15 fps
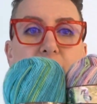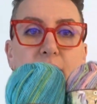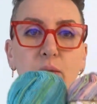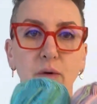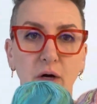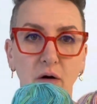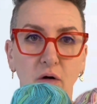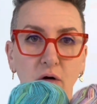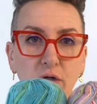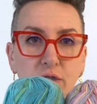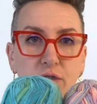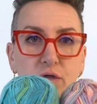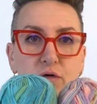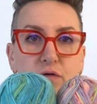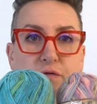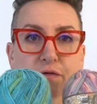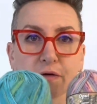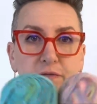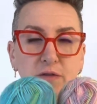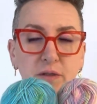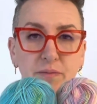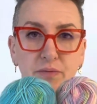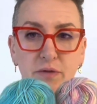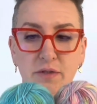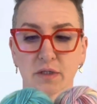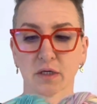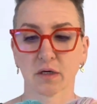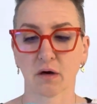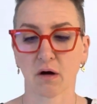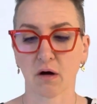were also
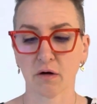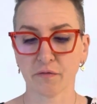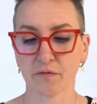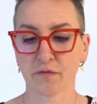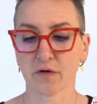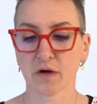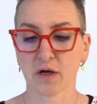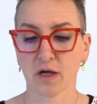50% off.